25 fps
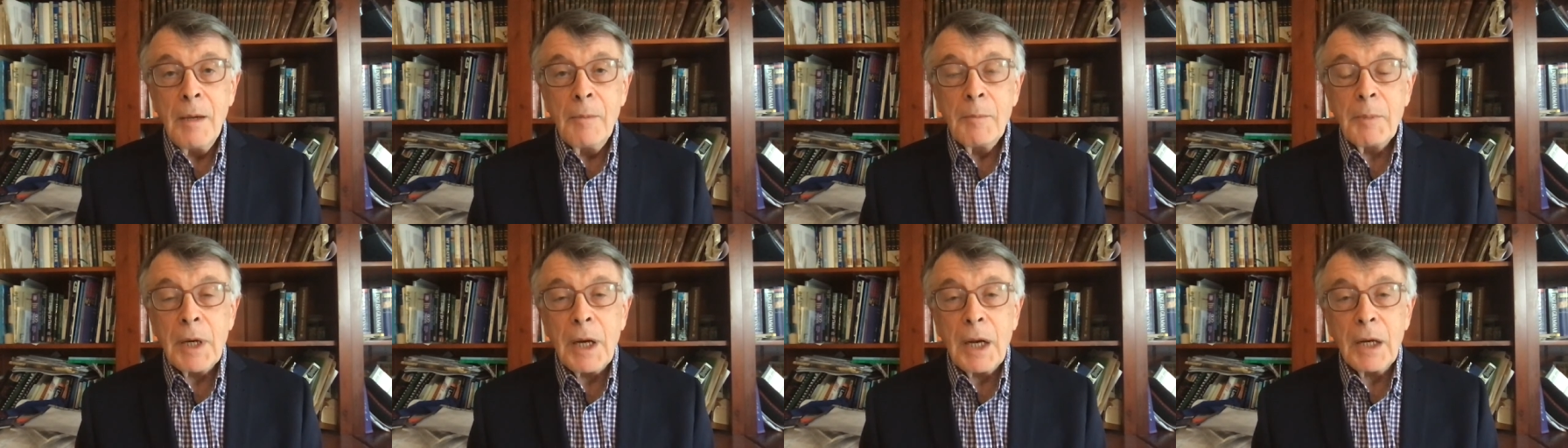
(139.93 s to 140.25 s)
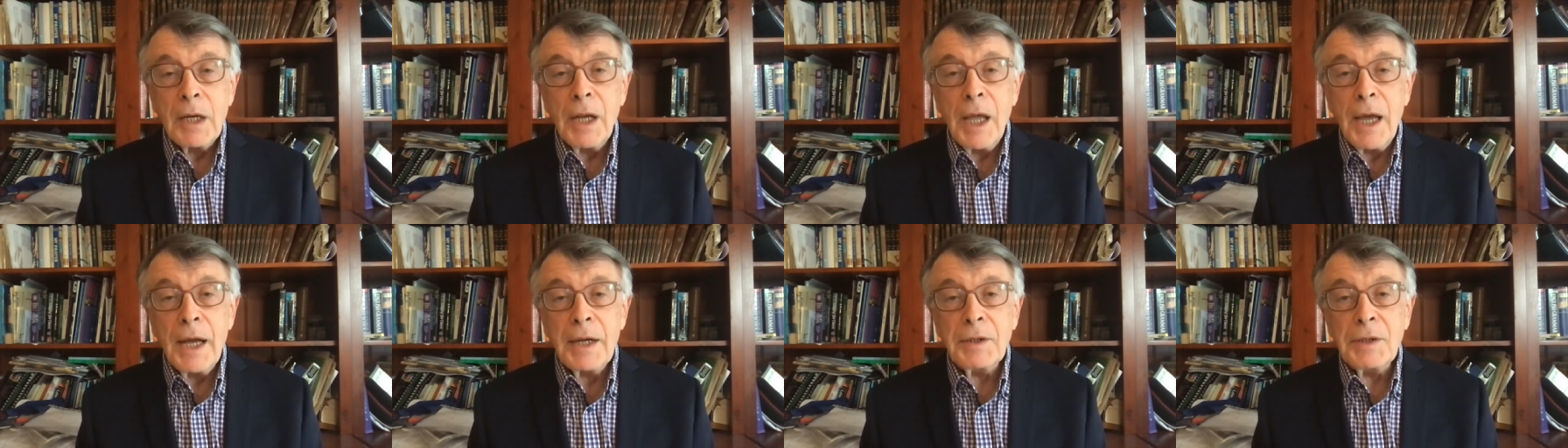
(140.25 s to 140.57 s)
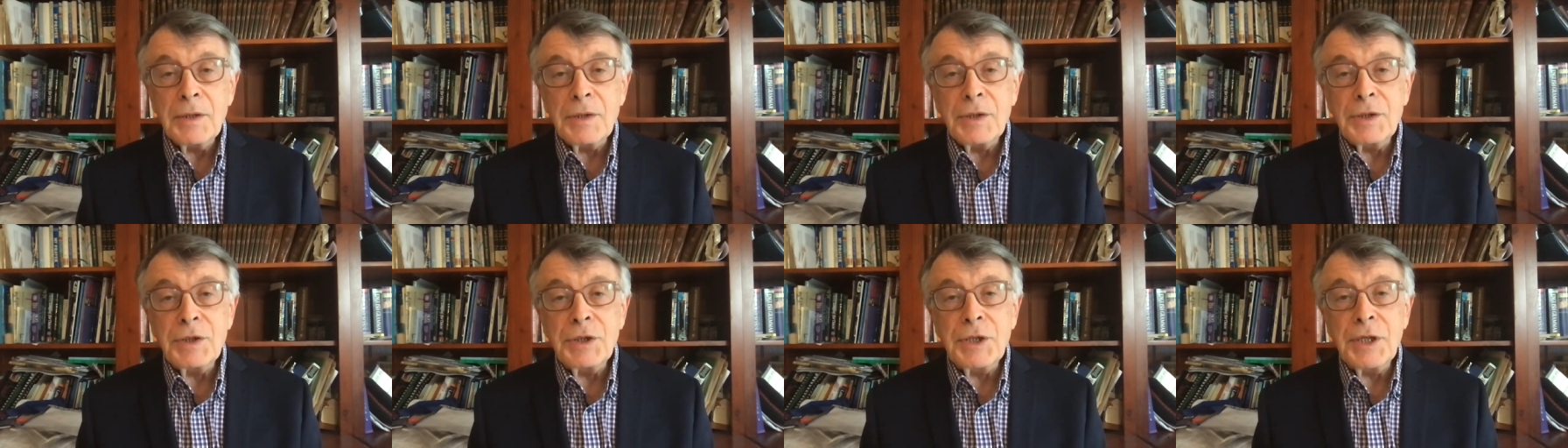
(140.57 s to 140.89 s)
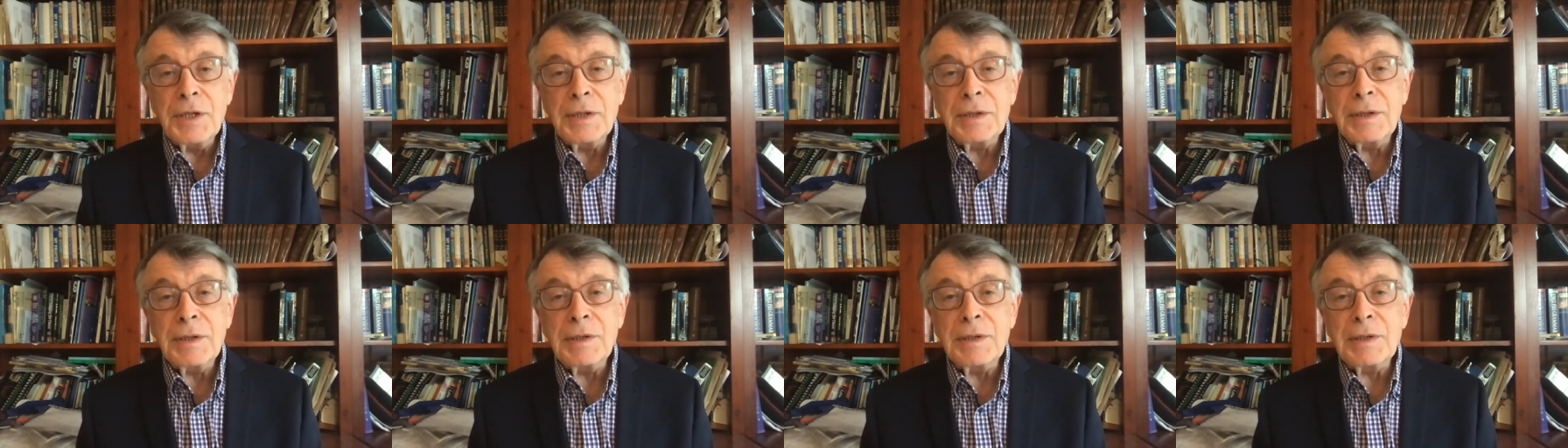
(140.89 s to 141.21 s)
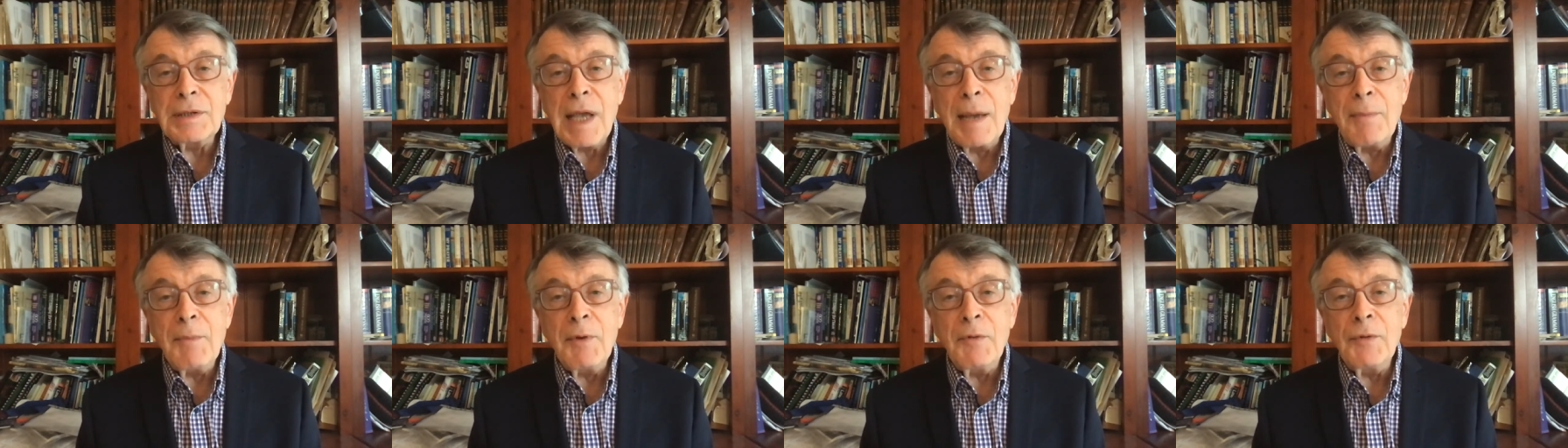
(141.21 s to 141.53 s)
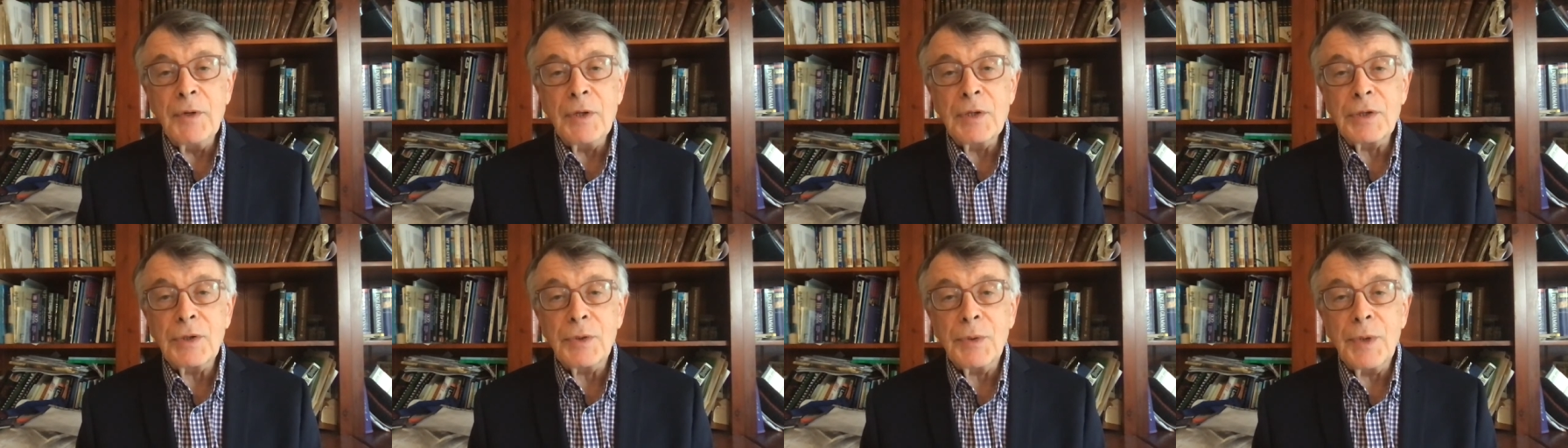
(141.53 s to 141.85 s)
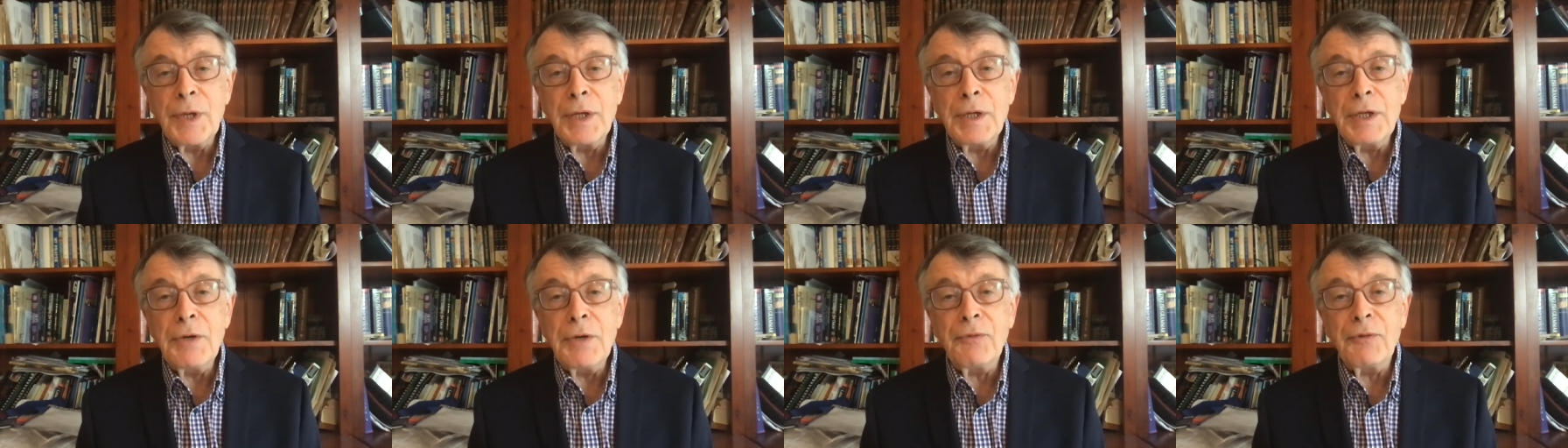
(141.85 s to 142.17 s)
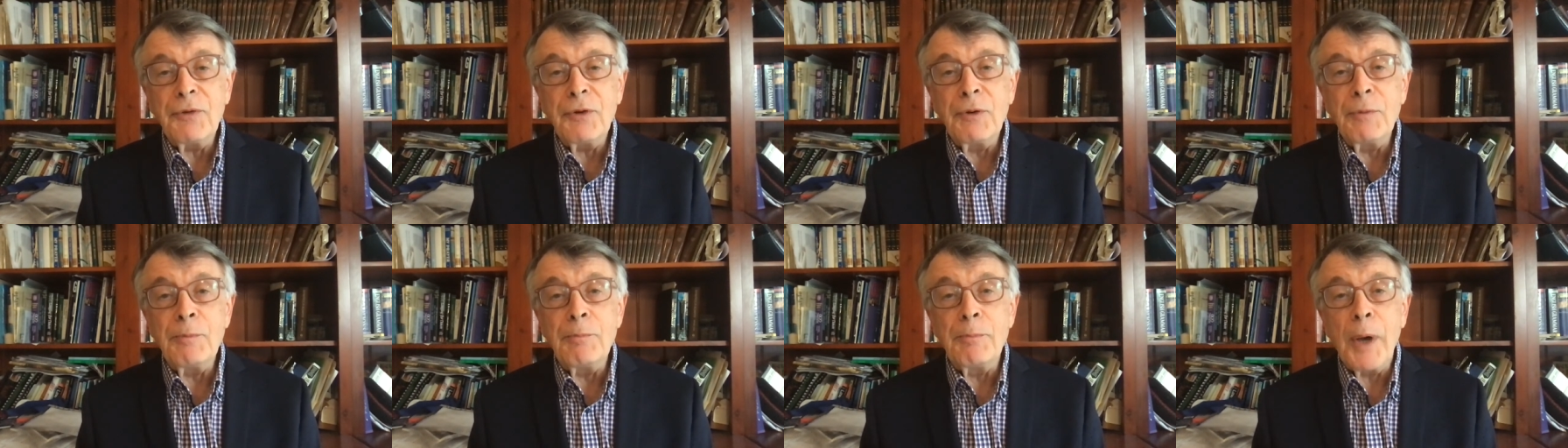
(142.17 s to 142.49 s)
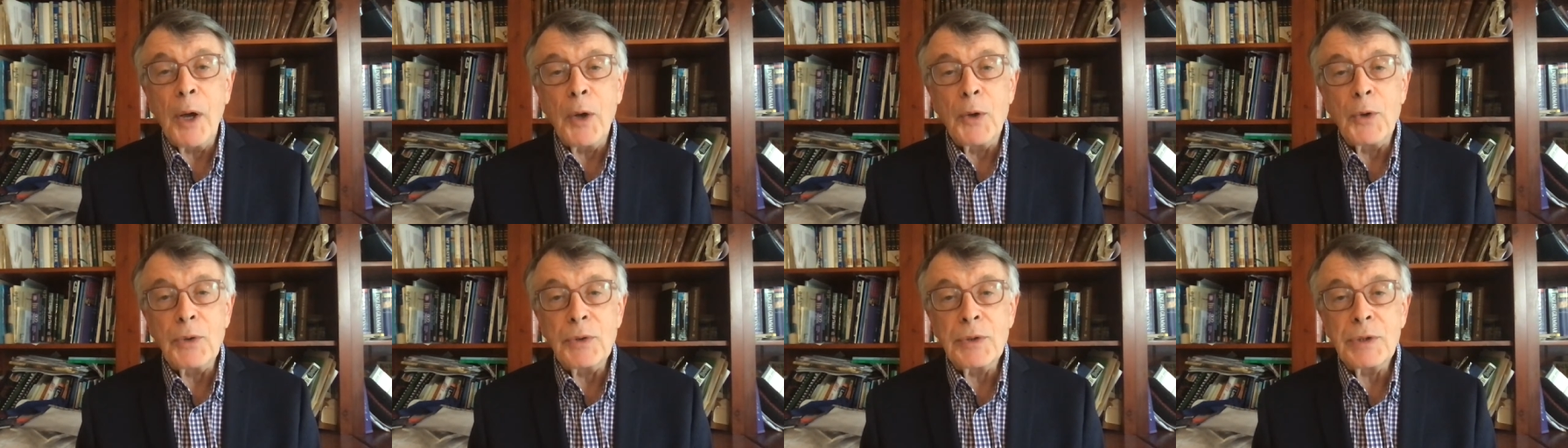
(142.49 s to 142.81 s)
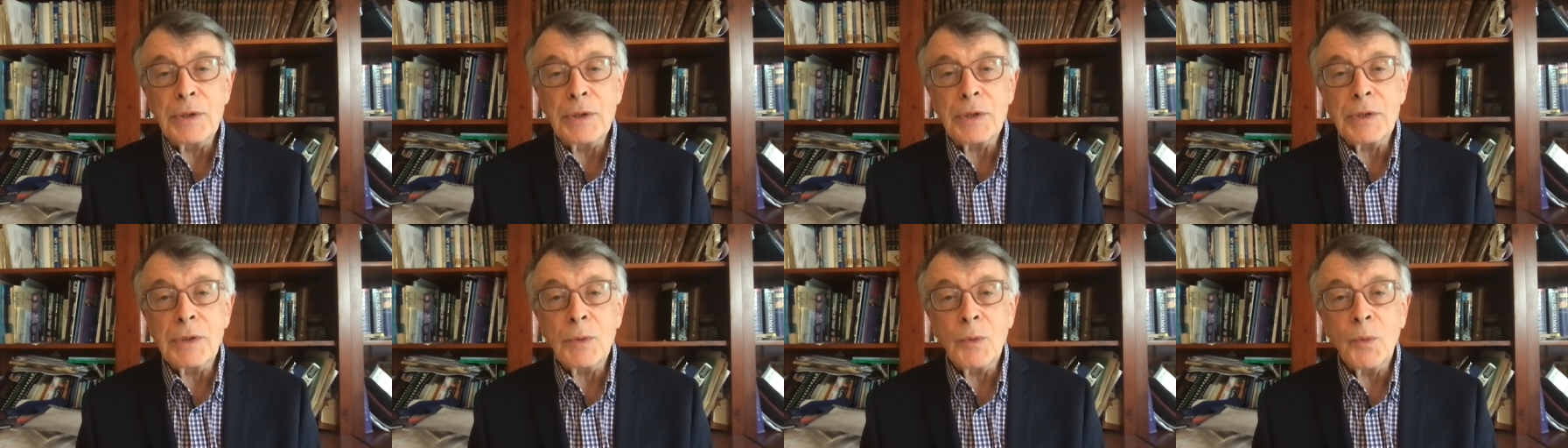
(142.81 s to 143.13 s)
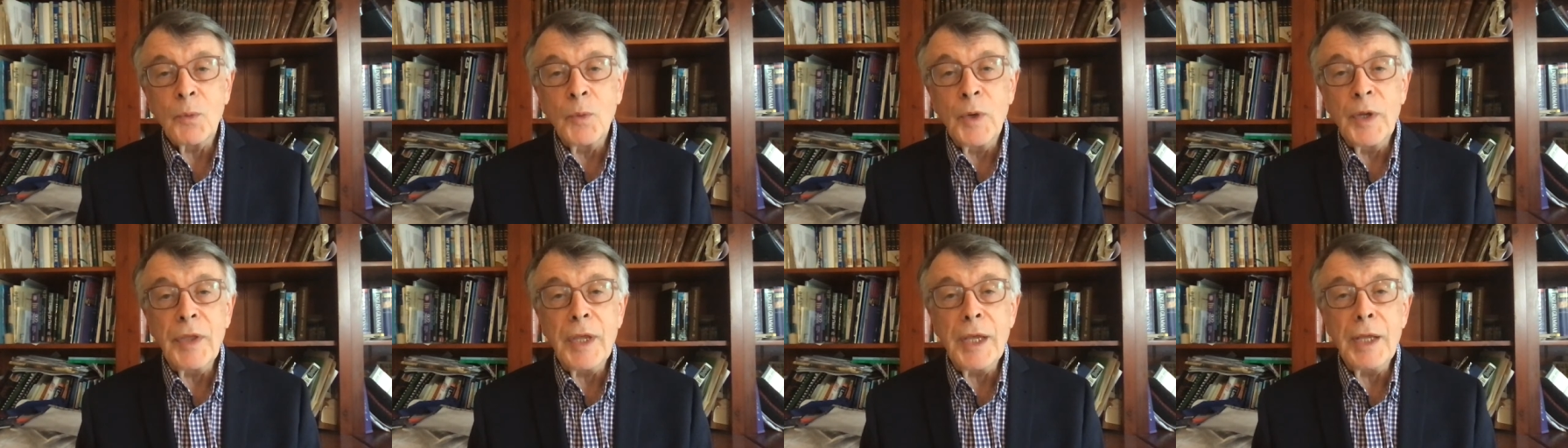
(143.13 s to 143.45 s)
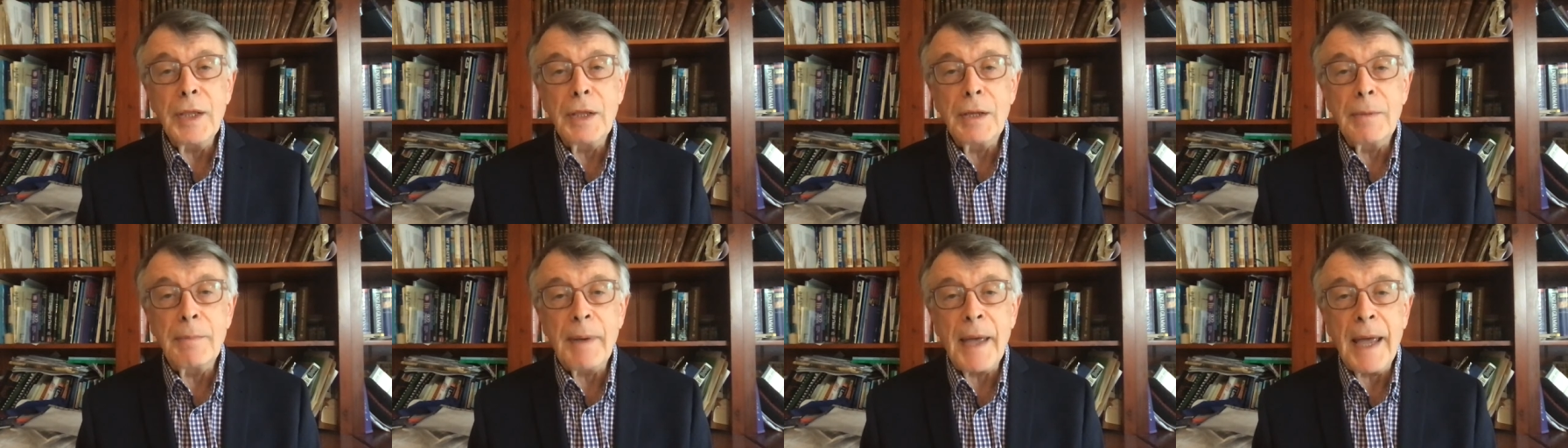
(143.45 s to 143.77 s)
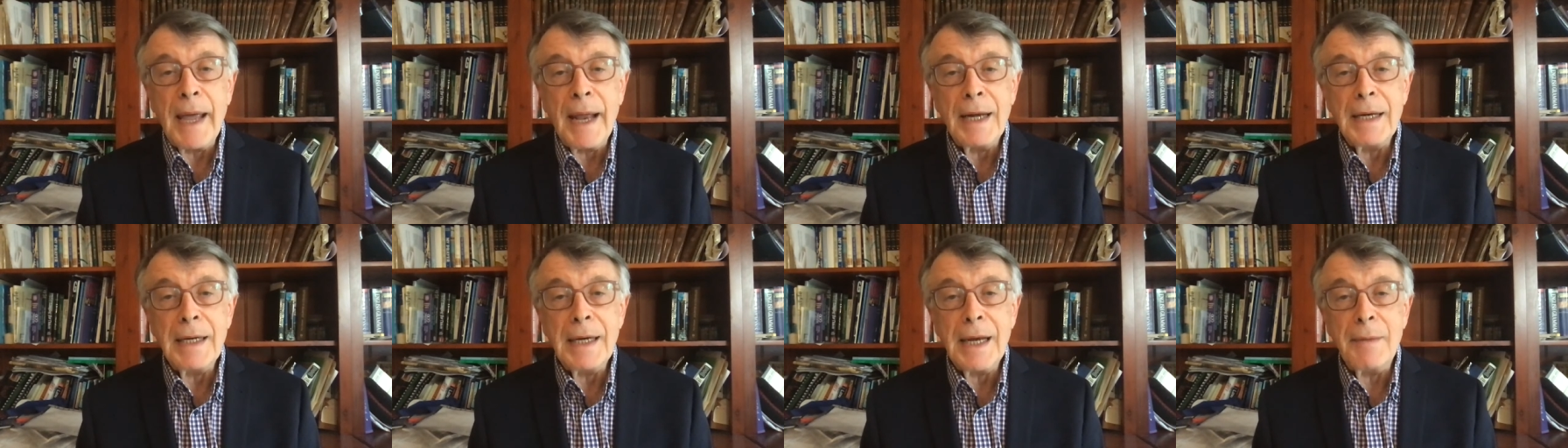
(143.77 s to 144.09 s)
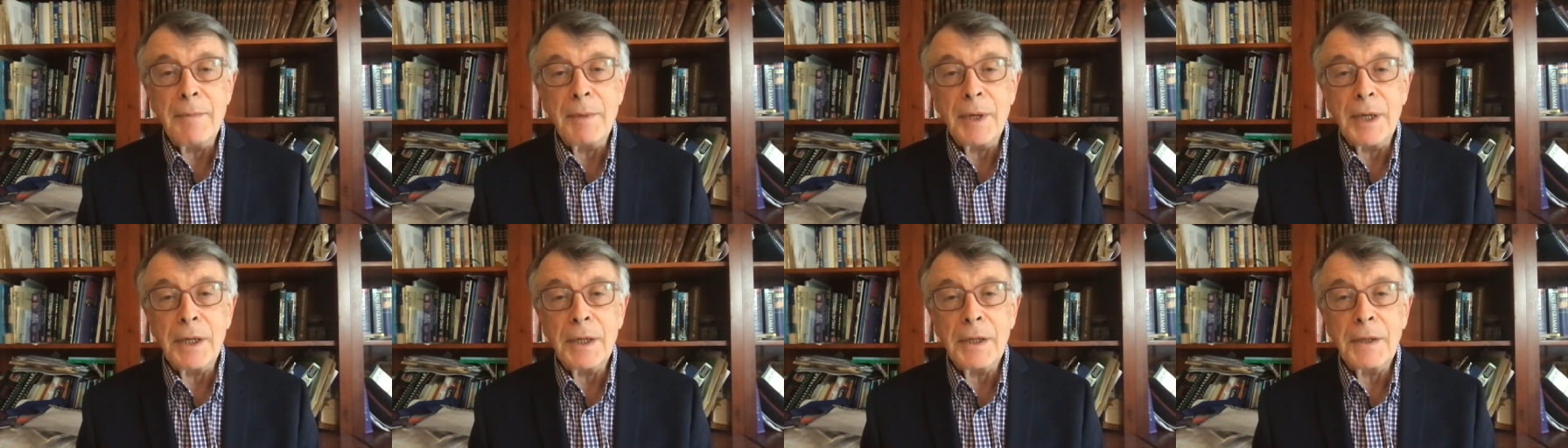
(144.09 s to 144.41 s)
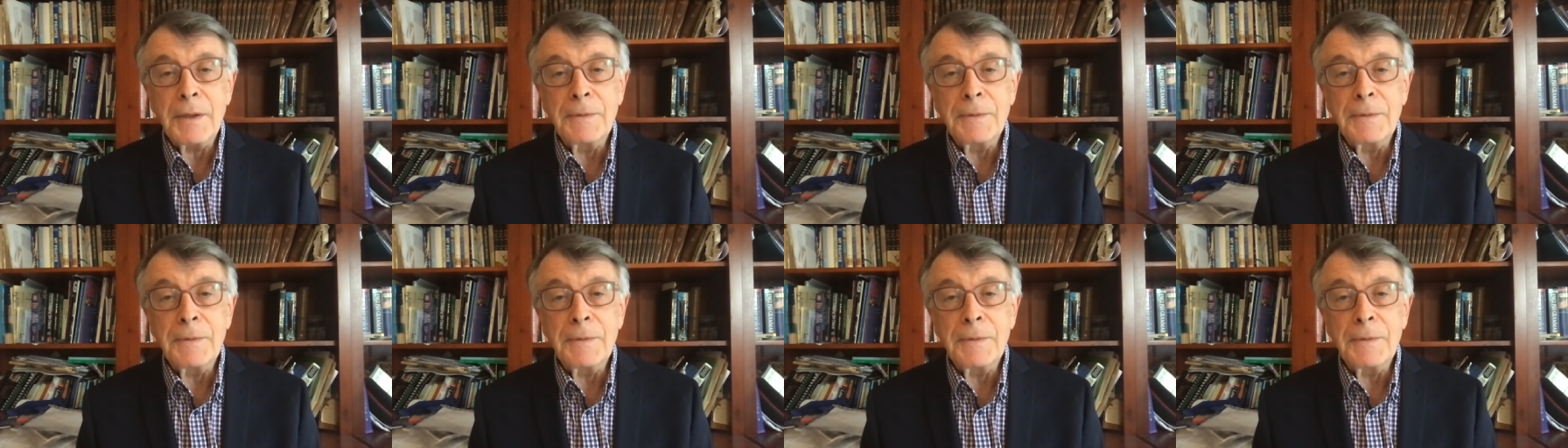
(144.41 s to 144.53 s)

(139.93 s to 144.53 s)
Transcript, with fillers: but I'd like to suggest that some of us are in different boats within the pandemic.